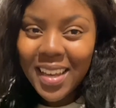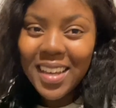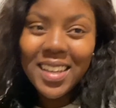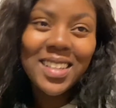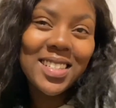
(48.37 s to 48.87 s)

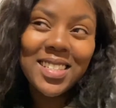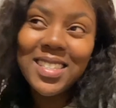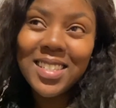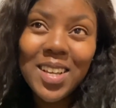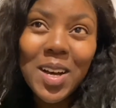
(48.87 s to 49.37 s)
It's
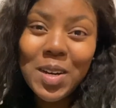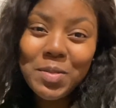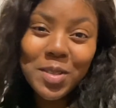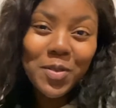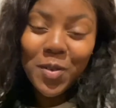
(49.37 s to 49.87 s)

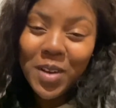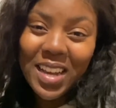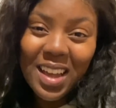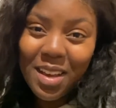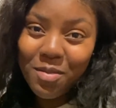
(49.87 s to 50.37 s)
almost 4
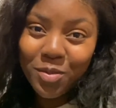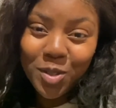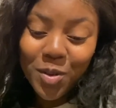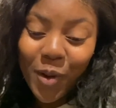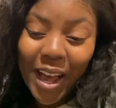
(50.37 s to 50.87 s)
a.m.
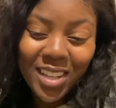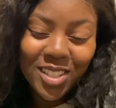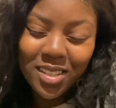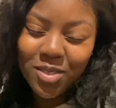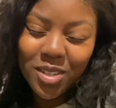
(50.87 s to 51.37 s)
so I
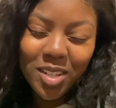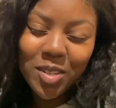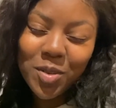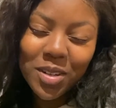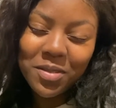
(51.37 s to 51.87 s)
just really
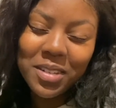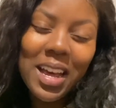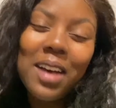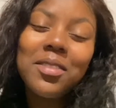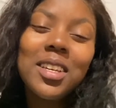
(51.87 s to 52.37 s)
don't even
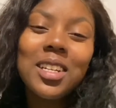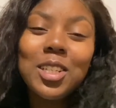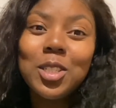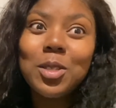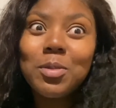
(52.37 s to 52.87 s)
have the
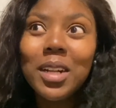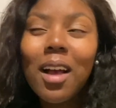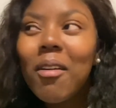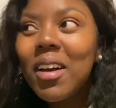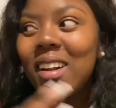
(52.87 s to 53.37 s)
energy to be like,
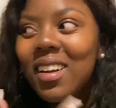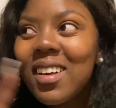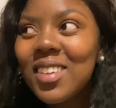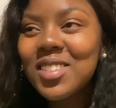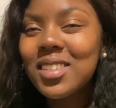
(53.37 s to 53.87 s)
what it
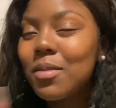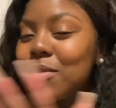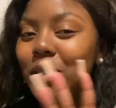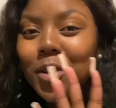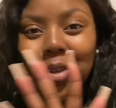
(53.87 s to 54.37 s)
is, what's up?
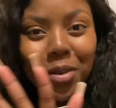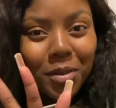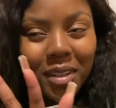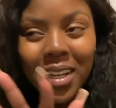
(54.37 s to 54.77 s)
No.